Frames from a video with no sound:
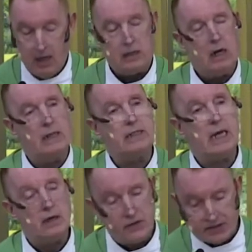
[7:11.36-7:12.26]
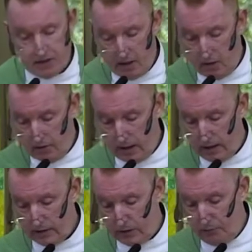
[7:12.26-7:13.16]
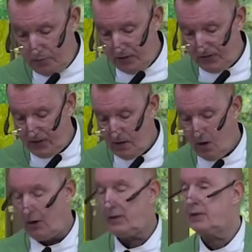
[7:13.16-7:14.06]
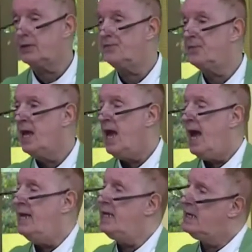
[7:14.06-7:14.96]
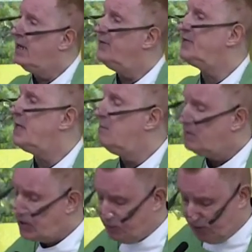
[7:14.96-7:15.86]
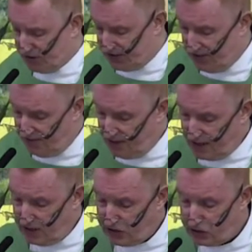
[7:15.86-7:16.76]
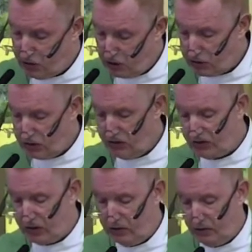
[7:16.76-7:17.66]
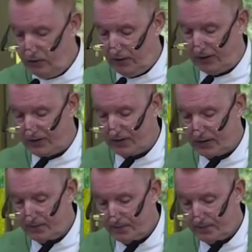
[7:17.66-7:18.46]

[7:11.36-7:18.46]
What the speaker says: God tells Noah to build an ark, and he gives him specific instructions to do this.